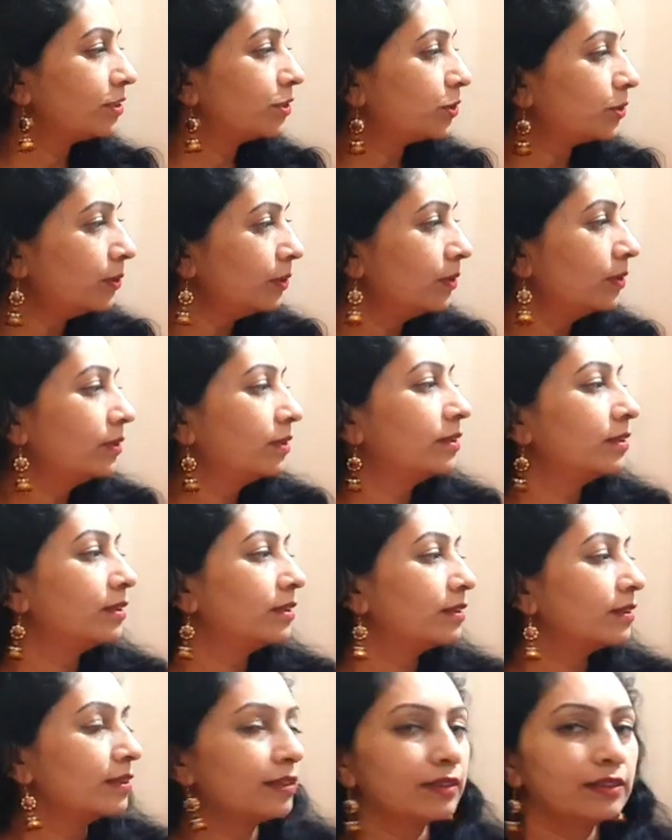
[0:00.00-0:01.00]
to
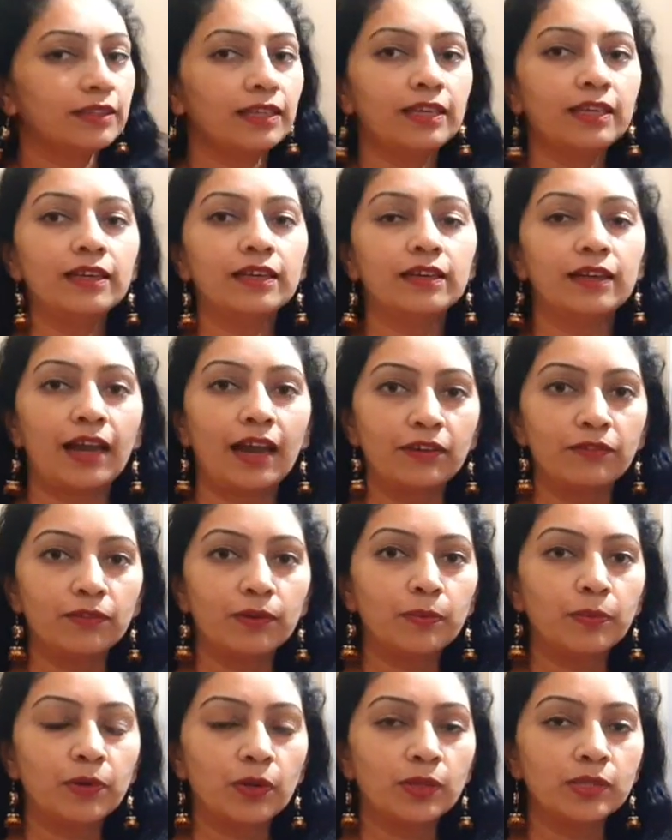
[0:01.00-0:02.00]
the
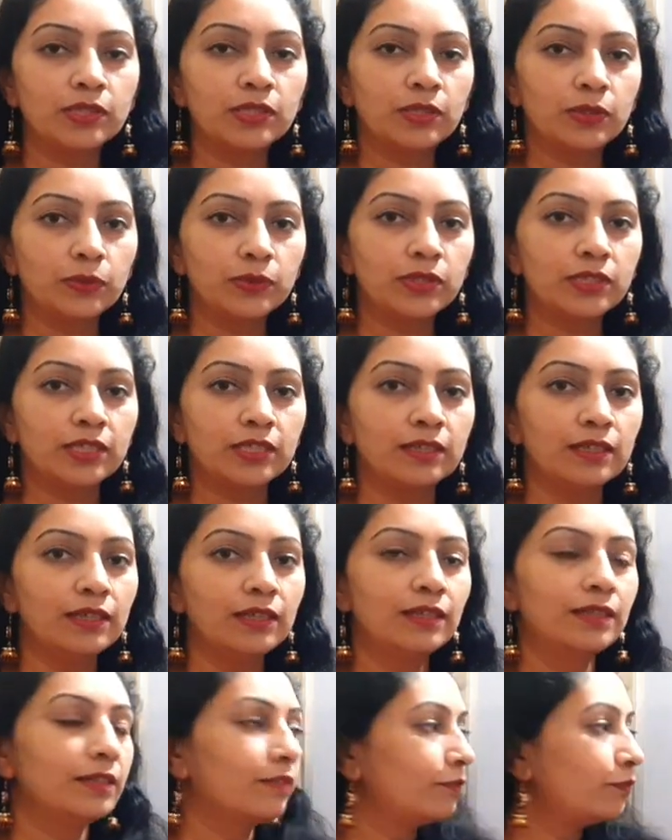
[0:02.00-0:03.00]
adverb clause used
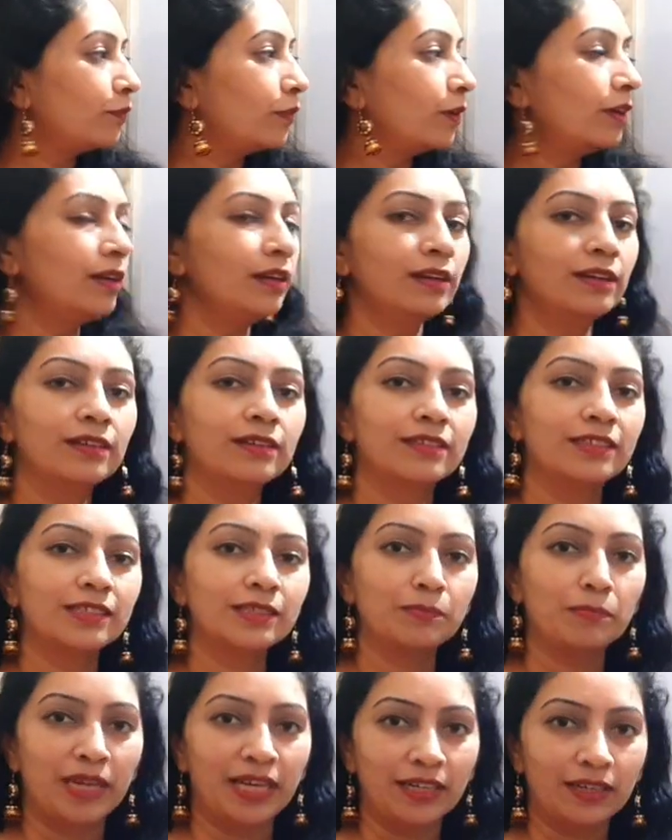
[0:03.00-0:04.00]
here for
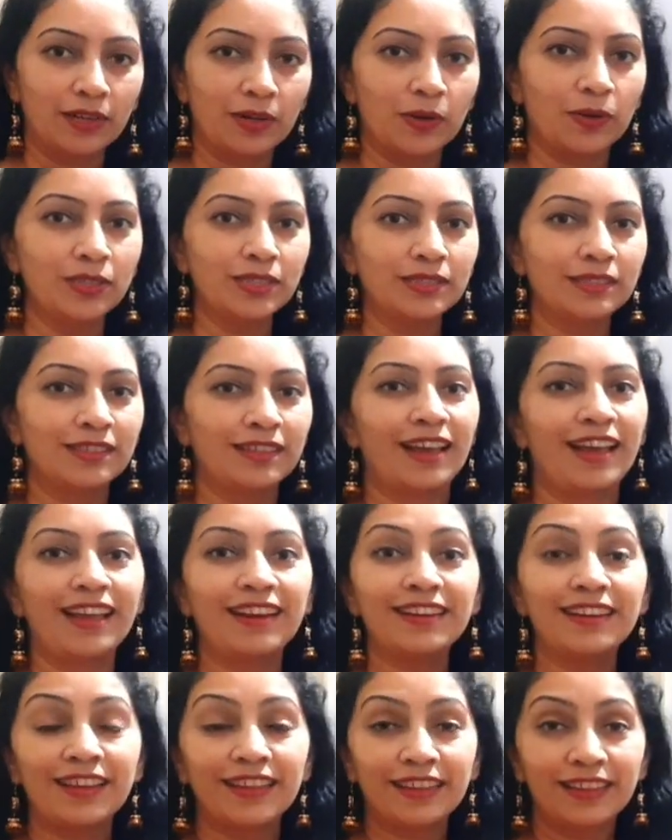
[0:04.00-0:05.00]
this main clause,
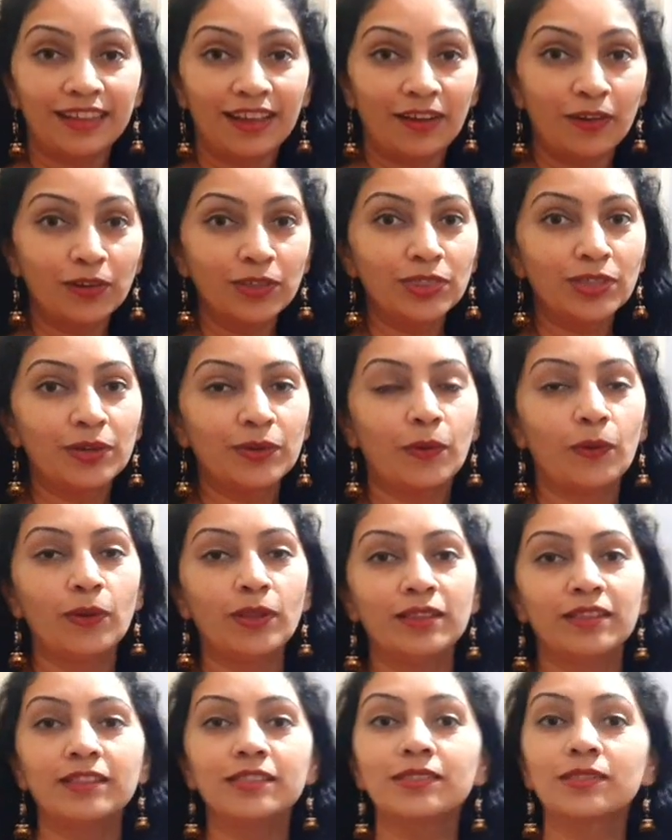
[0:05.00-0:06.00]
and on the
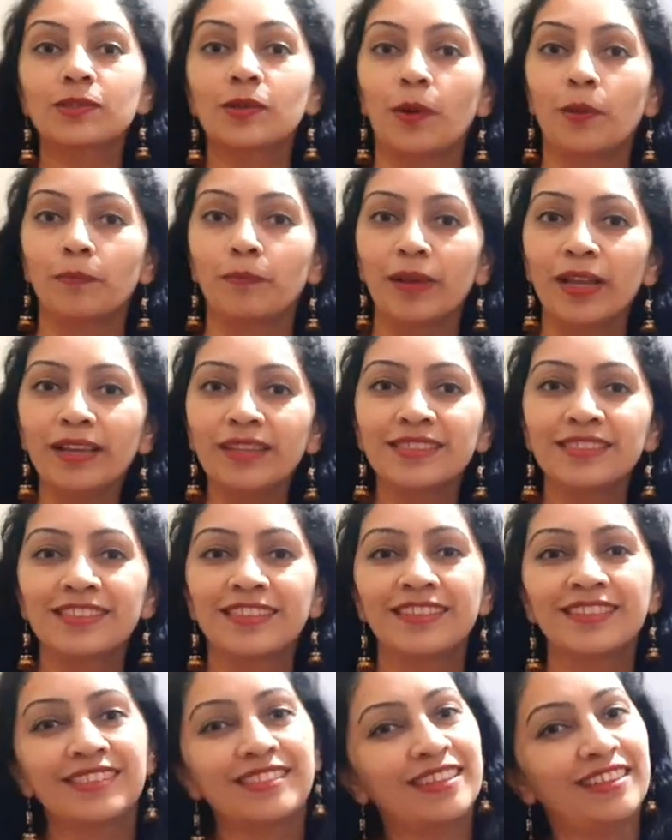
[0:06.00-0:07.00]
whole this complex
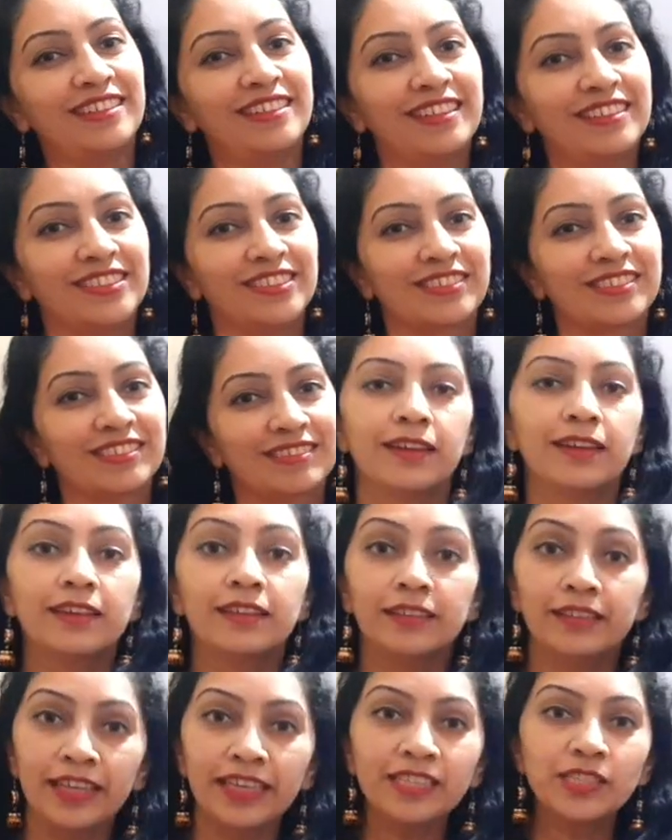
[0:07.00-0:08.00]
sentence.
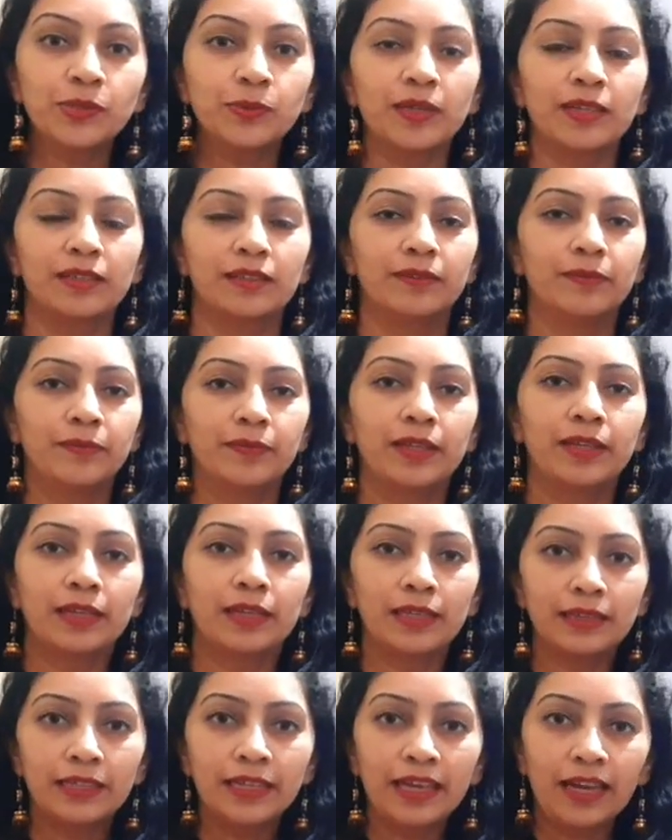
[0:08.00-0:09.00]
Next one.
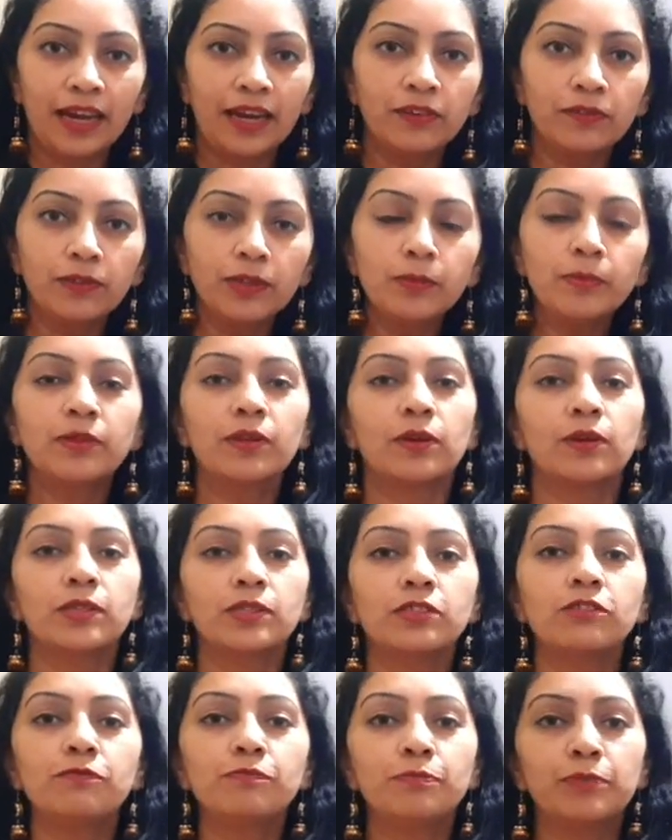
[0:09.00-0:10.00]
The adverb
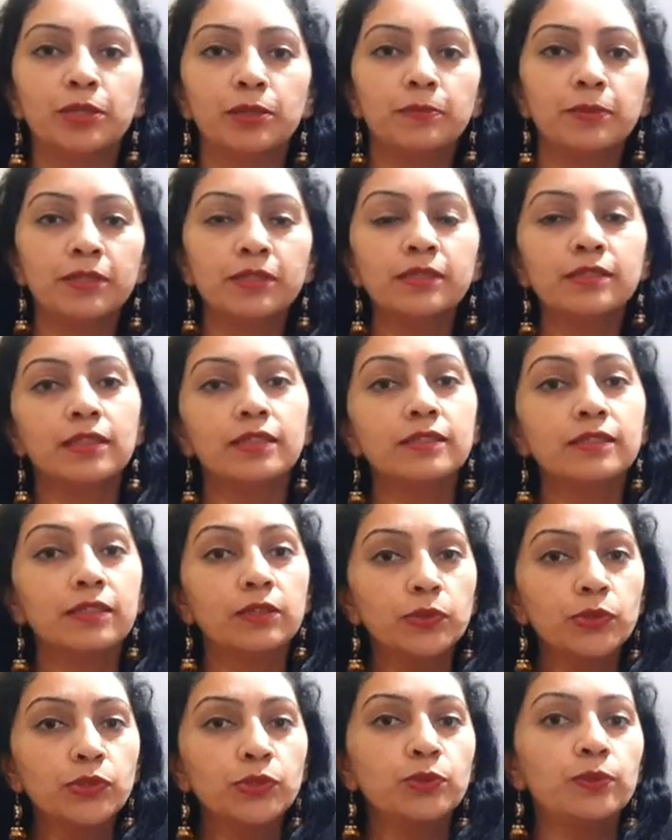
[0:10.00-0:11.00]
clause of purpose is
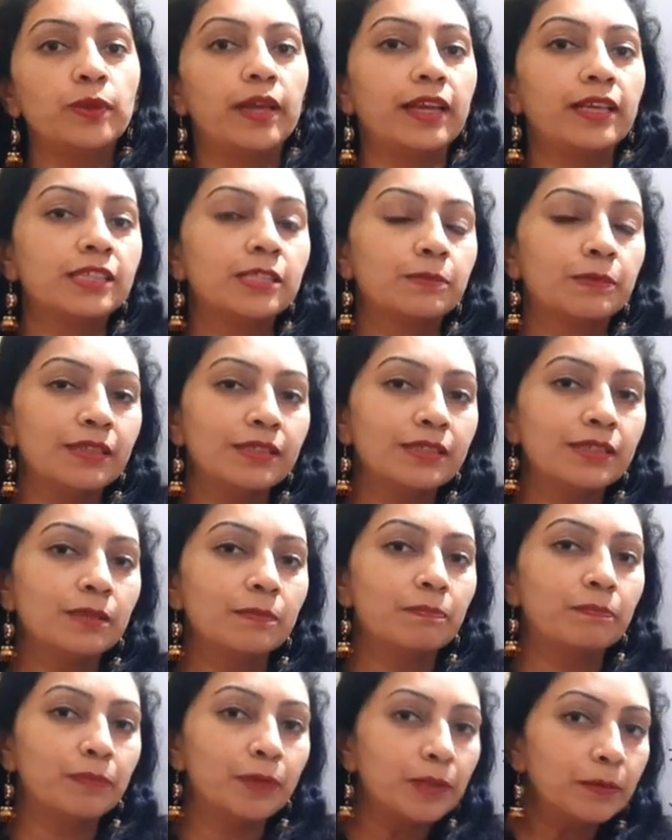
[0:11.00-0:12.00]
used to express
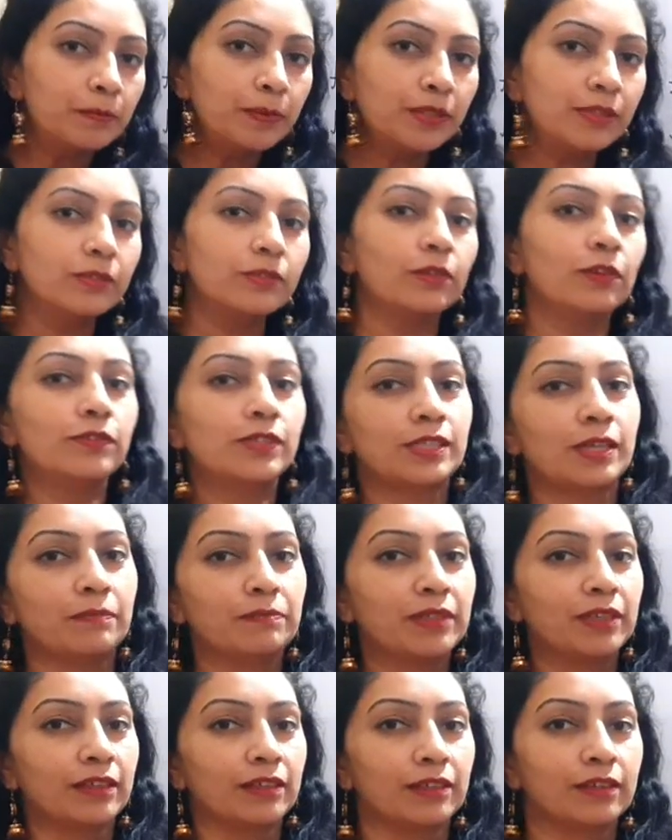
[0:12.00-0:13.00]
the purpose of
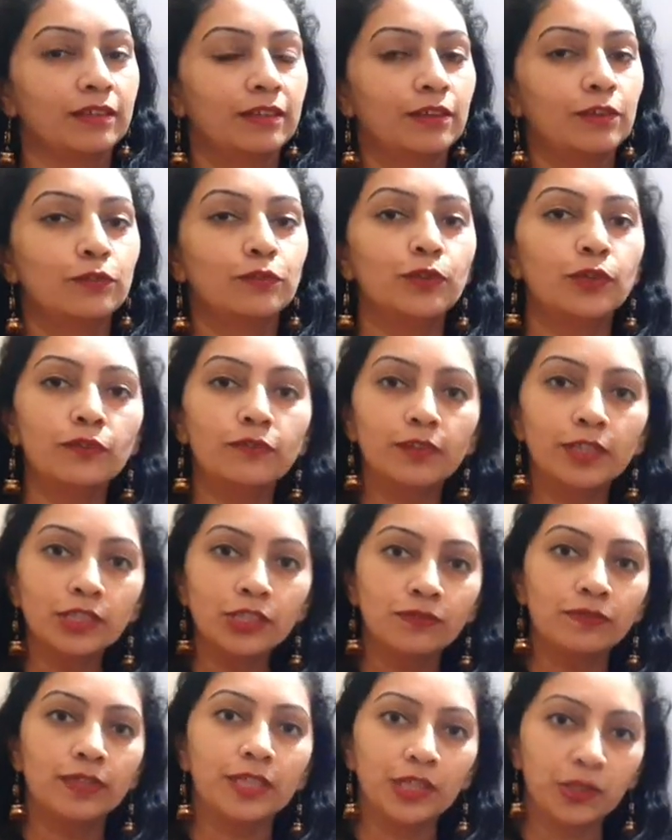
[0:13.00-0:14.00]
something, for
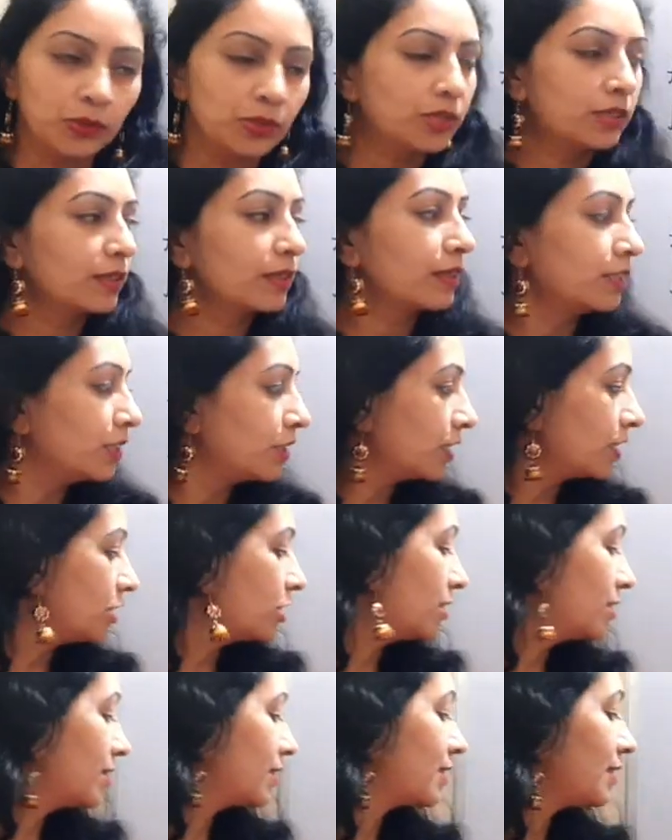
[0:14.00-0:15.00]
which we use the
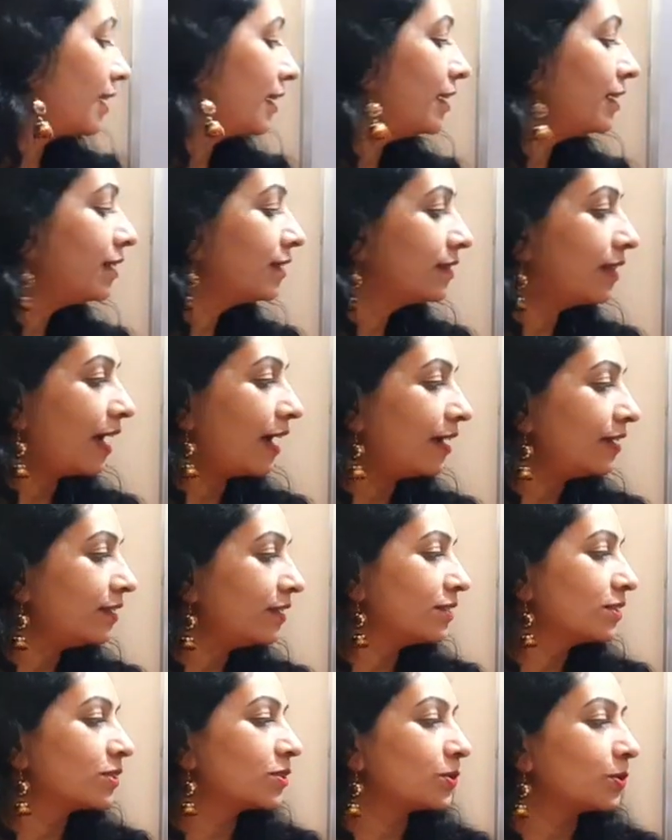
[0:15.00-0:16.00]
conjunctions like that,
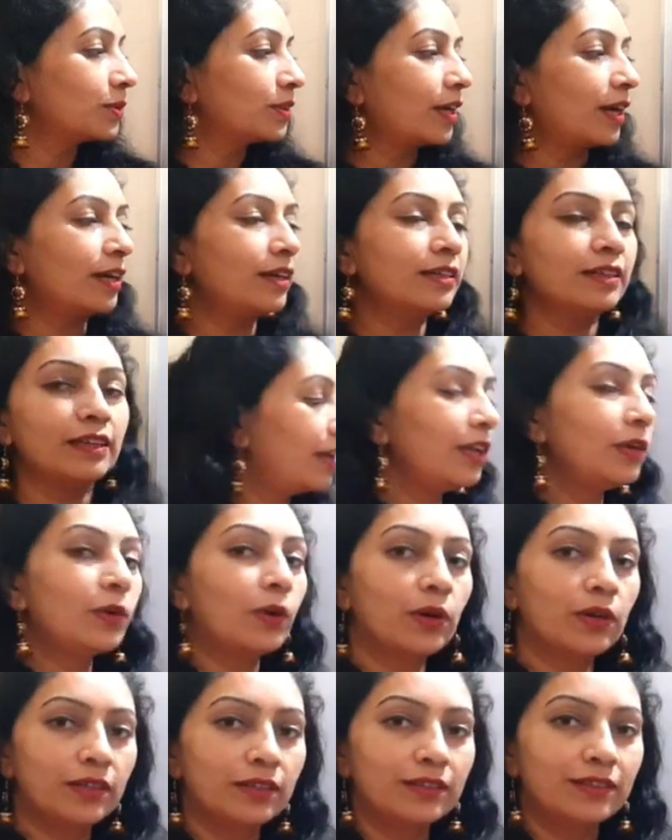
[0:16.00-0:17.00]
so that, in
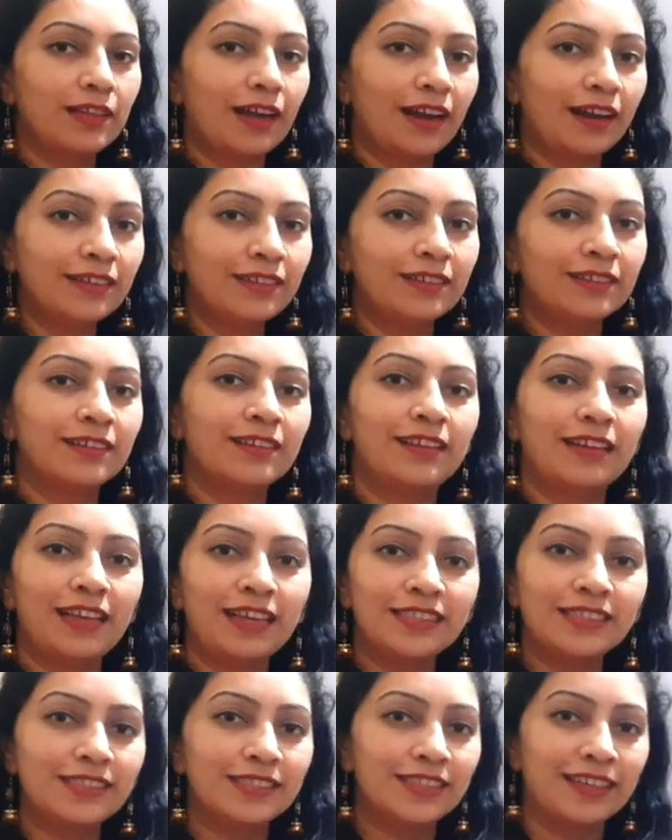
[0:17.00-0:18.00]
order that,
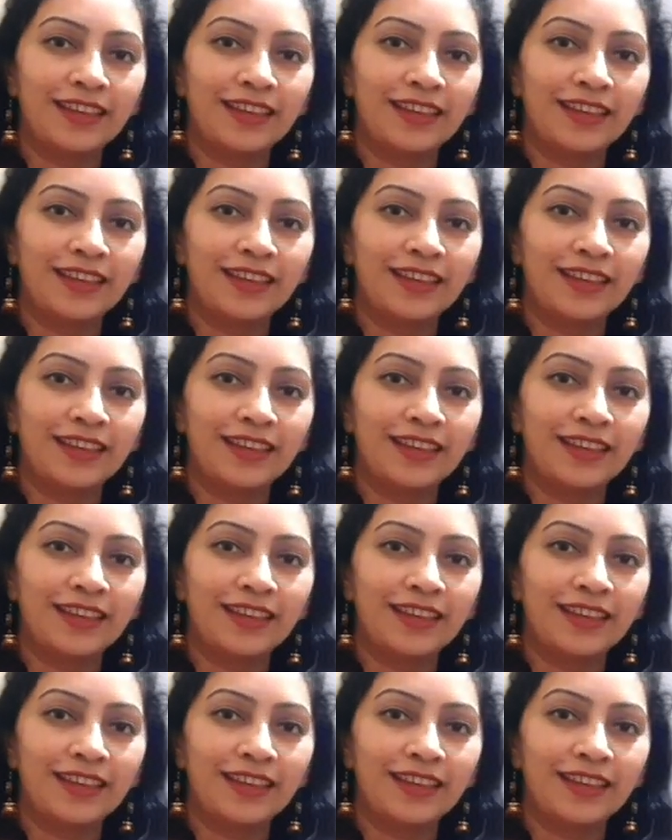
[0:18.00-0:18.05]
lest,